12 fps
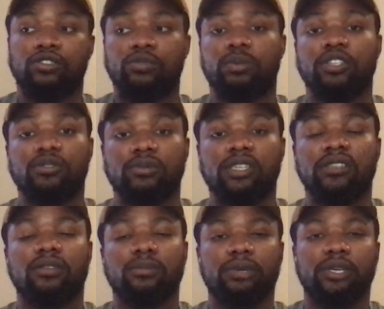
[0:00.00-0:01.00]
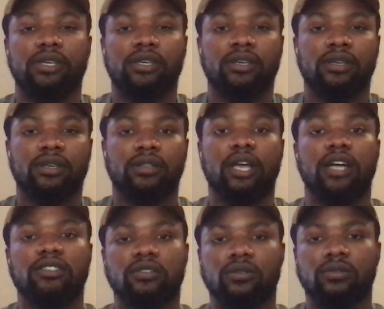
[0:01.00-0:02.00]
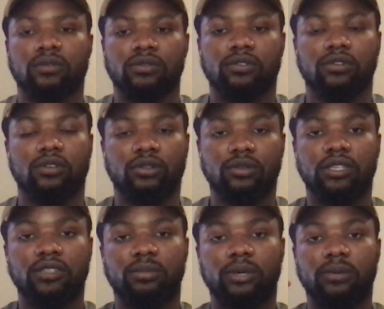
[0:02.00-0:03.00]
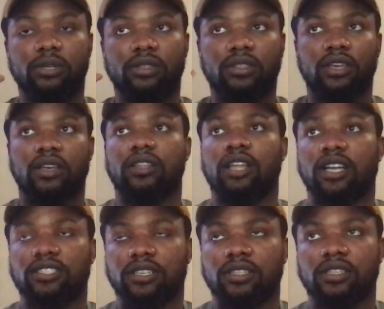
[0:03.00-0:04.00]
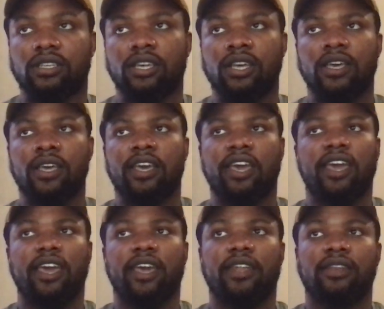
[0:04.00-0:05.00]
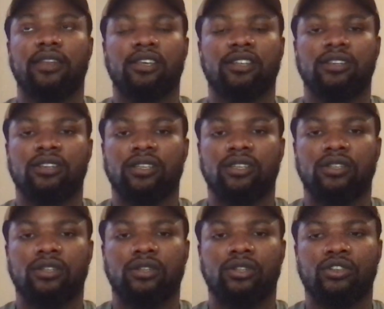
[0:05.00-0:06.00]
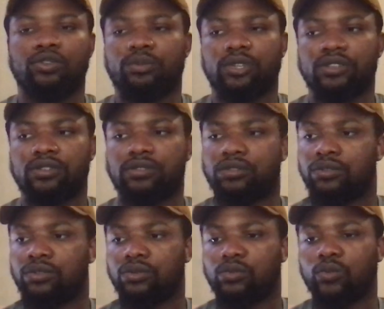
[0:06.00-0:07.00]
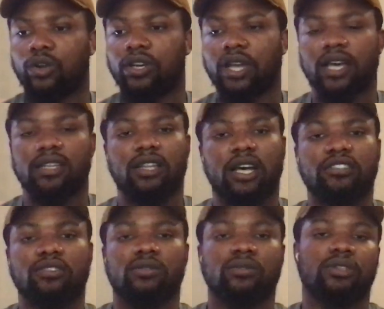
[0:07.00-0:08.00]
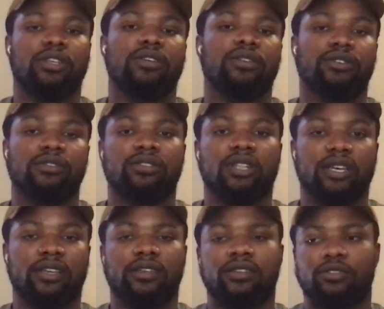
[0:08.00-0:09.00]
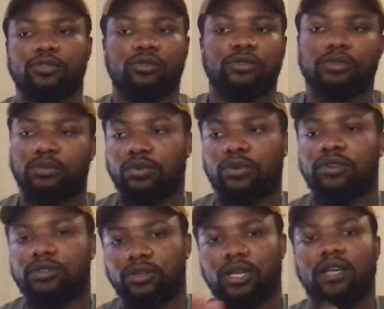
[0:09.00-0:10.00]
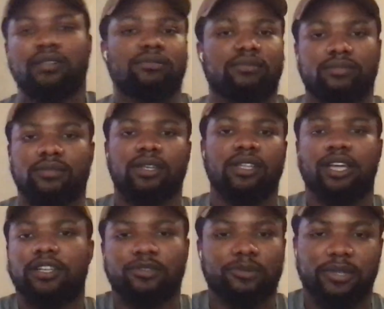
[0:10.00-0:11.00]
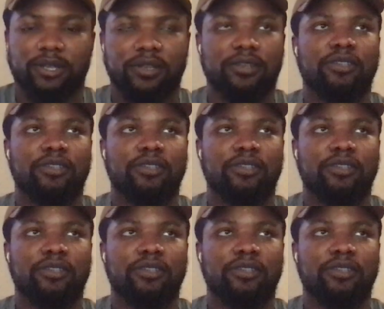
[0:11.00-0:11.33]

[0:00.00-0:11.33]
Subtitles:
But you need to be logical. You know, you need to be able to think logically. And humans, we're not logical thinkers. Like, as soon as you're born, you're not a logical thinker.